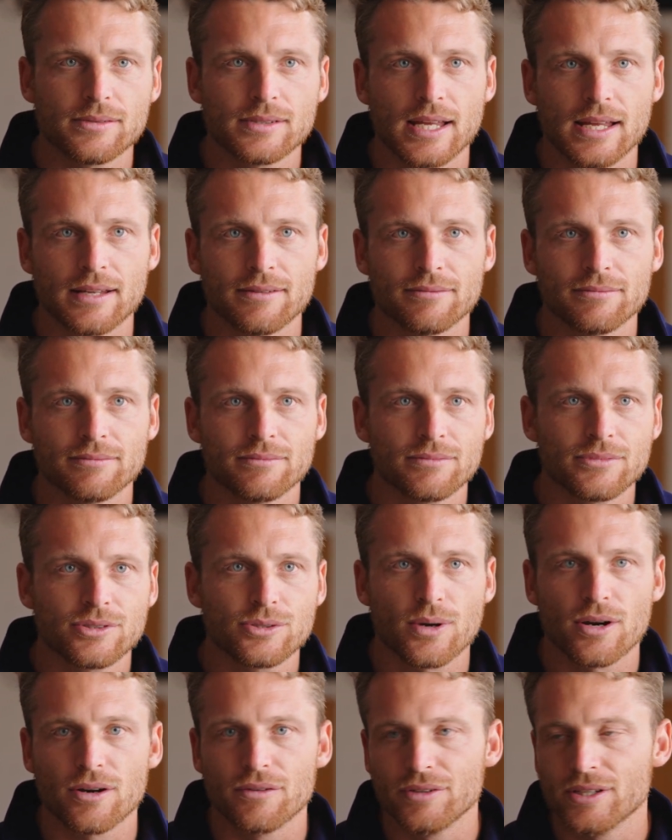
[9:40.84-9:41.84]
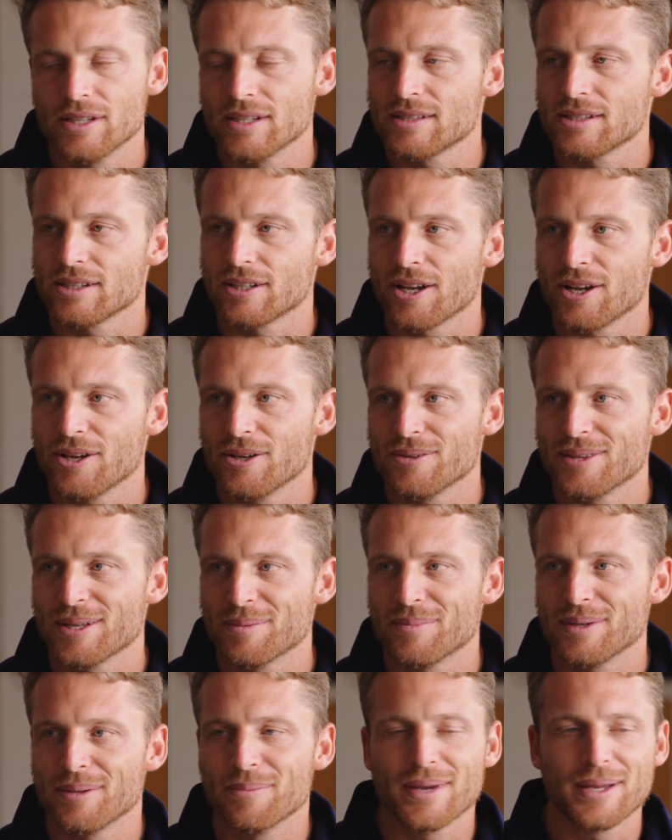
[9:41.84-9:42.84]
10, 12 years ago,
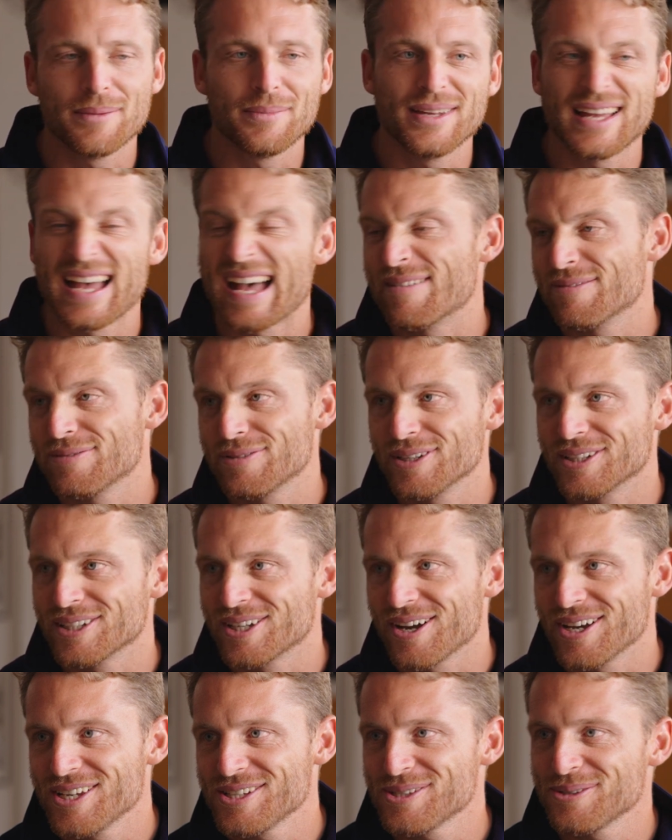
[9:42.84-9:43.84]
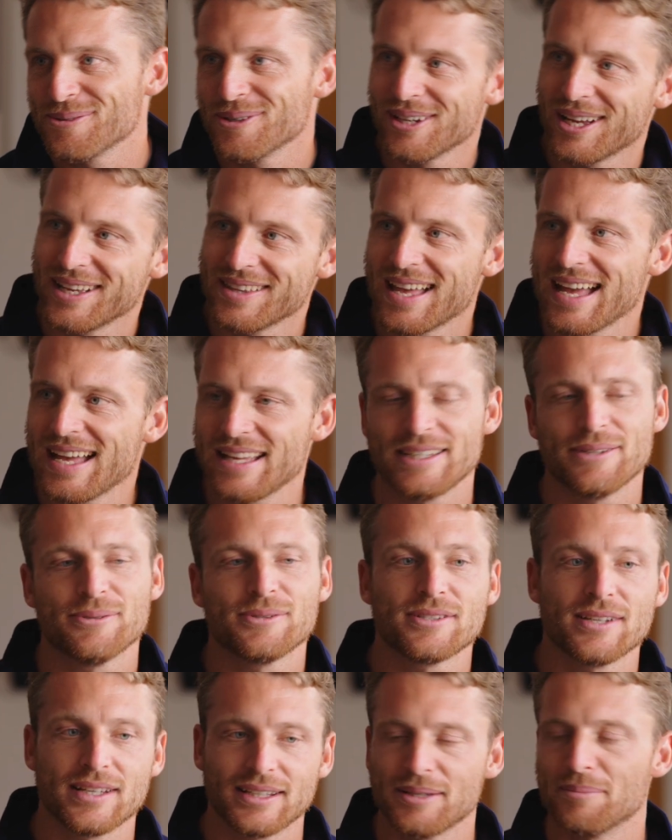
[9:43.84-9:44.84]
there'd be maybe a handful of guys who were like that, and it
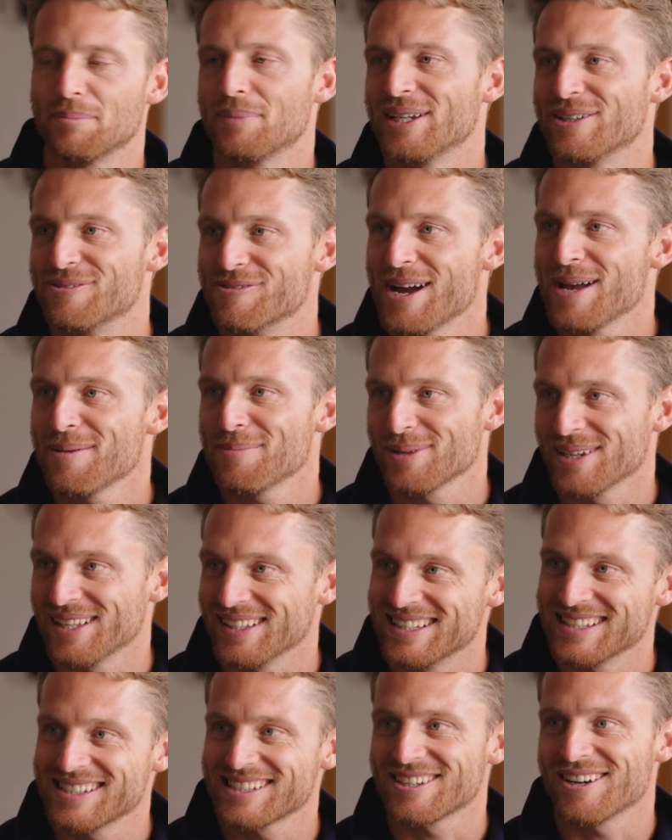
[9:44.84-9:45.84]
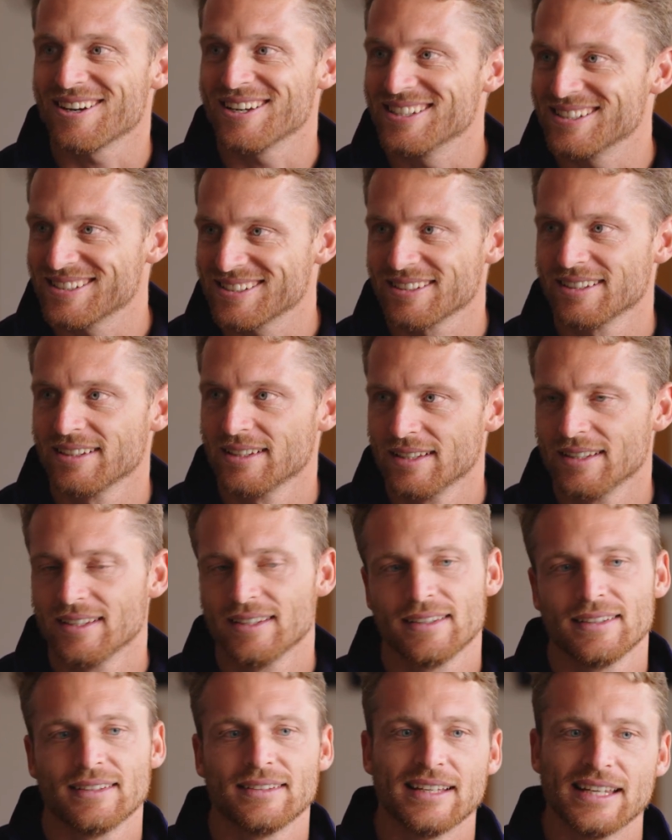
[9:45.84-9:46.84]
was a big rep, this guy's
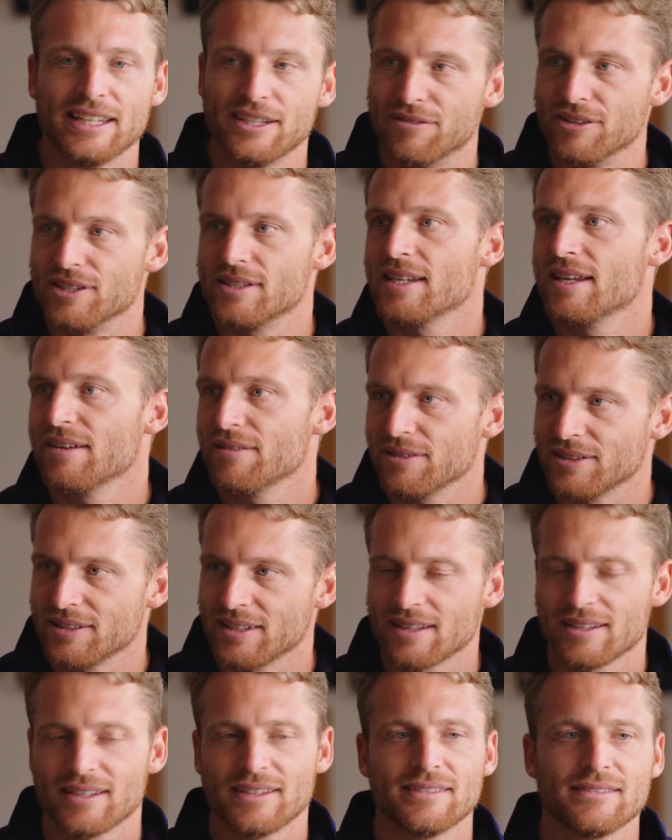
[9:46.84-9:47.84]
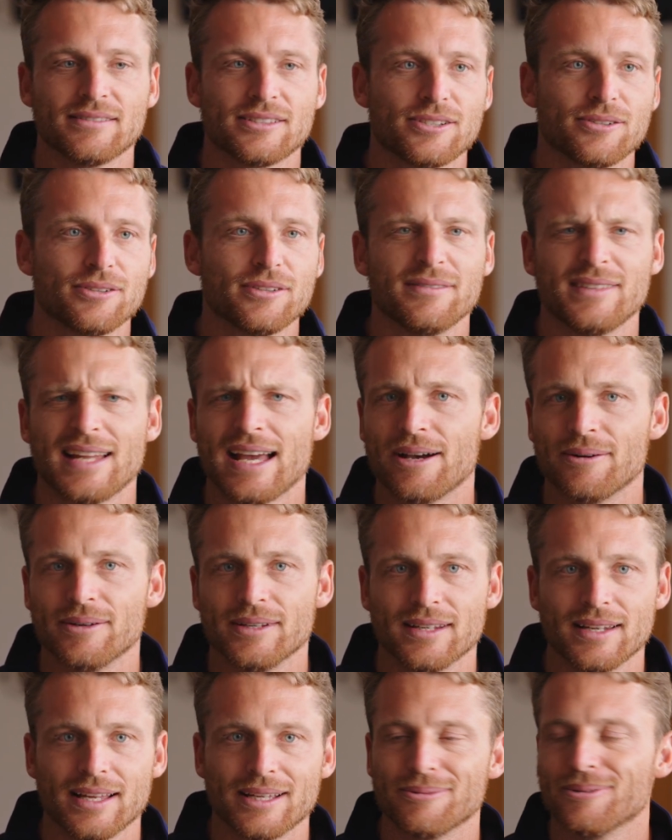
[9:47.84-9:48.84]
innovative, and sort of now
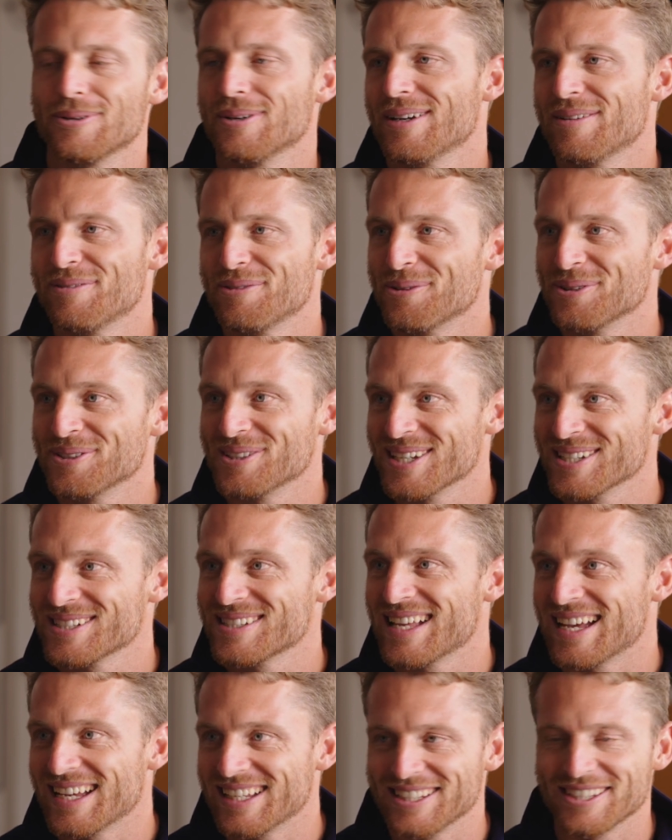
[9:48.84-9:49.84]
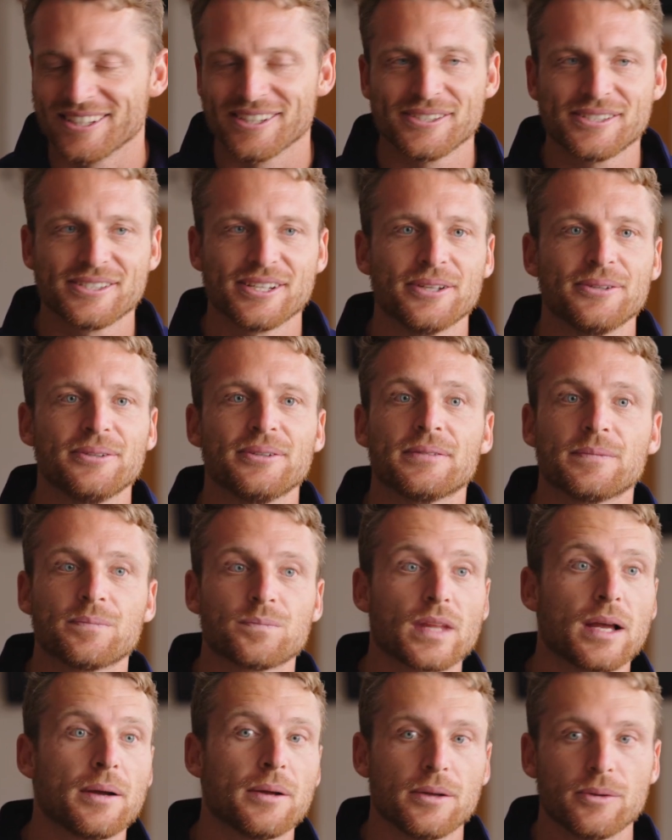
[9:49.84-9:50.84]
you're well, everyone does that, so
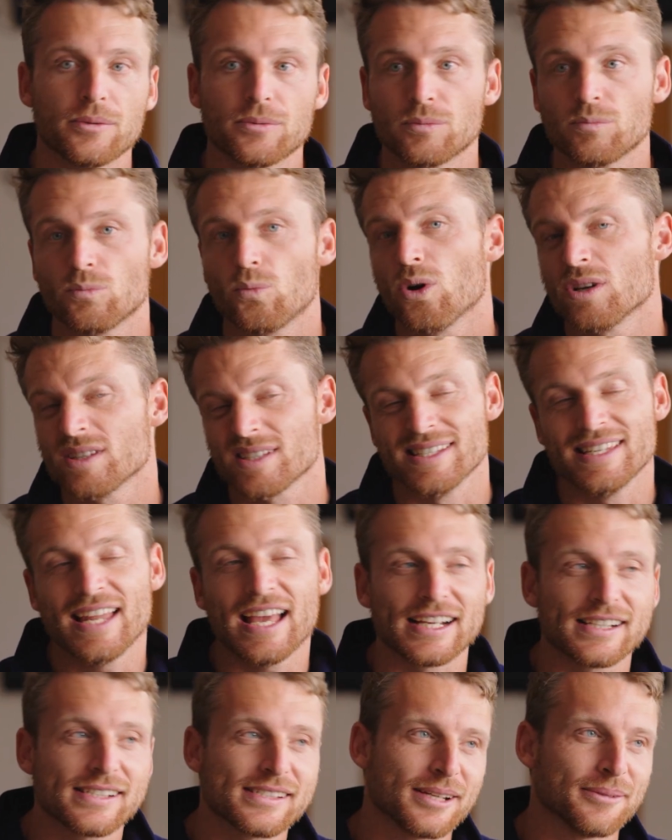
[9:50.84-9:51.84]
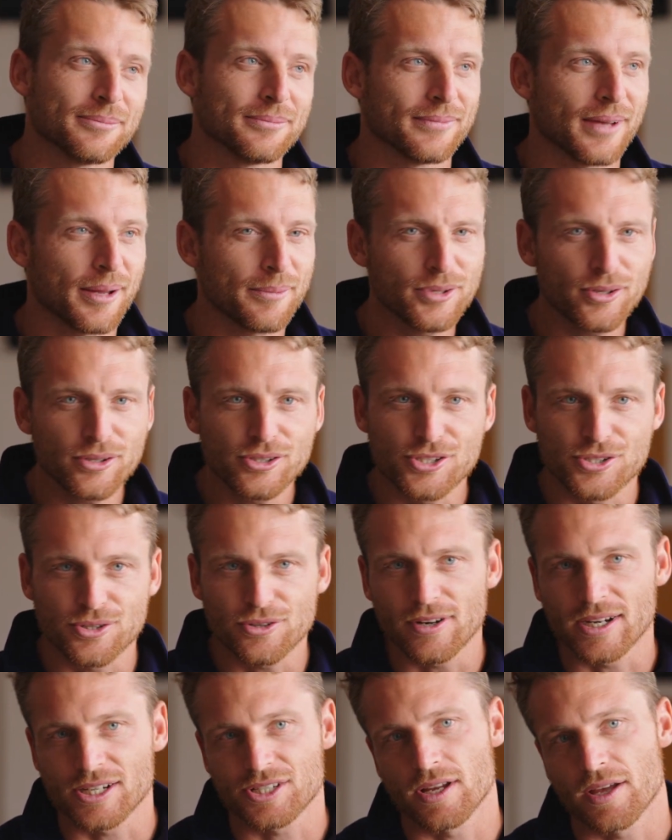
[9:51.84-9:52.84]
what's next? I'm not
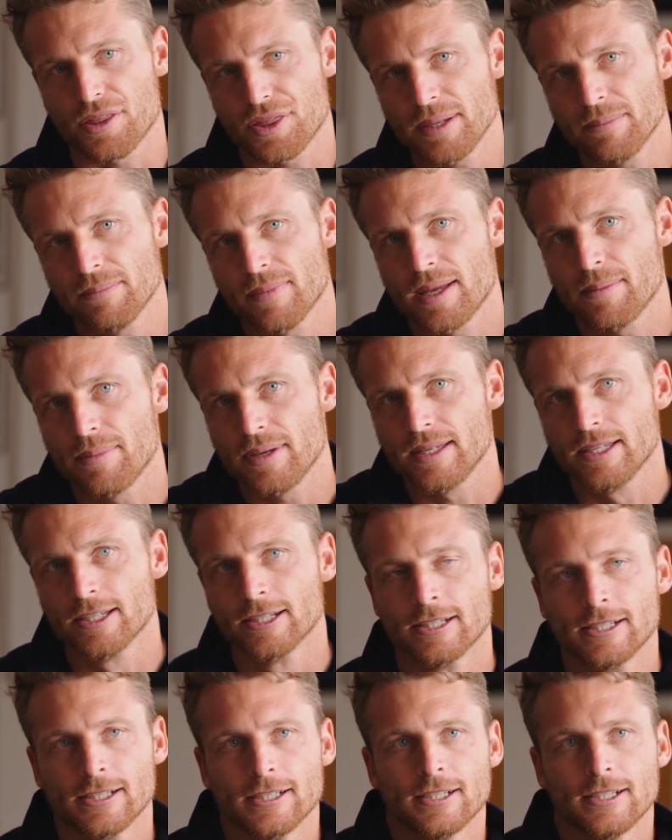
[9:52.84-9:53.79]
sure, actually. I think maybe